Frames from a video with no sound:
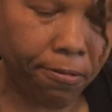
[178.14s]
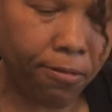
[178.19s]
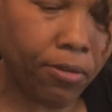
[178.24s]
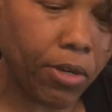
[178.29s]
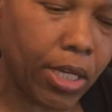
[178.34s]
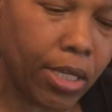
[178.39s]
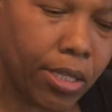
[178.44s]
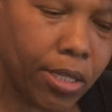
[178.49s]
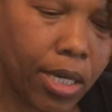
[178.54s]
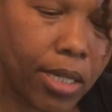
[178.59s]

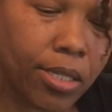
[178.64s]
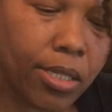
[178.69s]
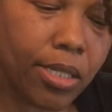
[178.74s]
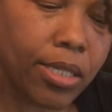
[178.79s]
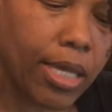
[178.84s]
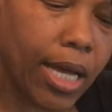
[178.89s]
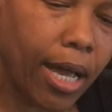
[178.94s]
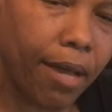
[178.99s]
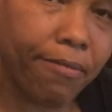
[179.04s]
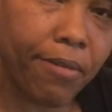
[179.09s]
It doesn't
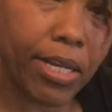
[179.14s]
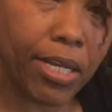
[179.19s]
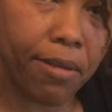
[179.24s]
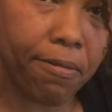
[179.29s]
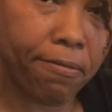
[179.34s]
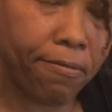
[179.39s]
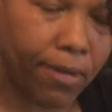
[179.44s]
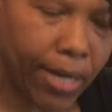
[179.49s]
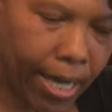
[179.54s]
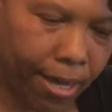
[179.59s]
have any
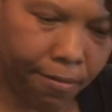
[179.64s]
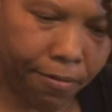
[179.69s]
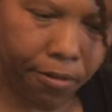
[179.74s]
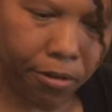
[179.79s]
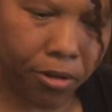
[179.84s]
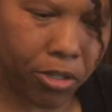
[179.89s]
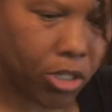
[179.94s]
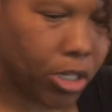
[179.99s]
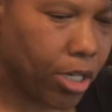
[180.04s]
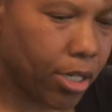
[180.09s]
flavor,
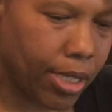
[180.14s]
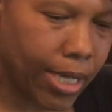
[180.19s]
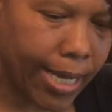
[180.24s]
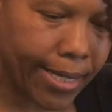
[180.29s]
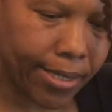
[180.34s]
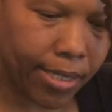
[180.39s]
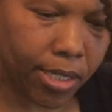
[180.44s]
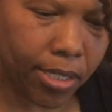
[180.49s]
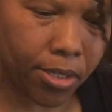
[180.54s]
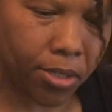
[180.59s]
it just
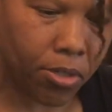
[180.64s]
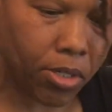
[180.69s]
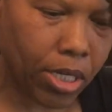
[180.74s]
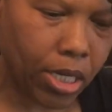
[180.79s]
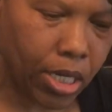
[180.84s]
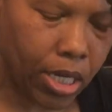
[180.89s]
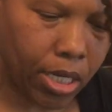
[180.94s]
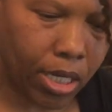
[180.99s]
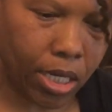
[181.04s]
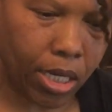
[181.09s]
has the
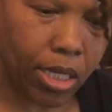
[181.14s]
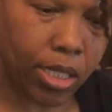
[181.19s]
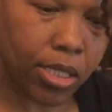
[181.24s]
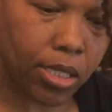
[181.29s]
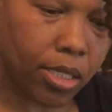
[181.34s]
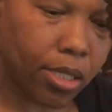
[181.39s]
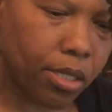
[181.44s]
zucchini.